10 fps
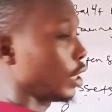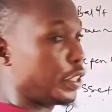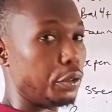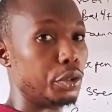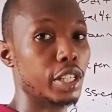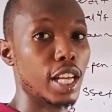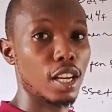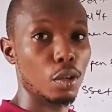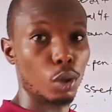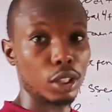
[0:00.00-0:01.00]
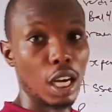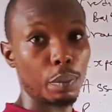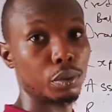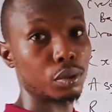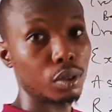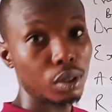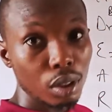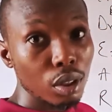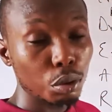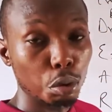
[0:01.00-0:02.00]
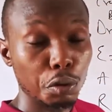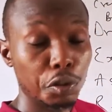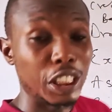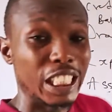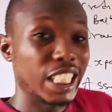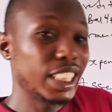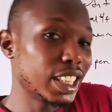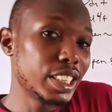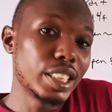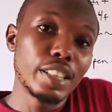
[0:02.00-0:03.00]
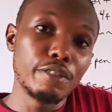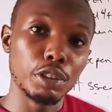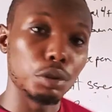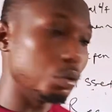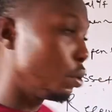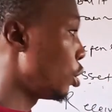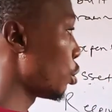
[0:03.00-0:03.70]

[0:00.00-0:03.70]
If you sell, what happened? You've generated the revenue.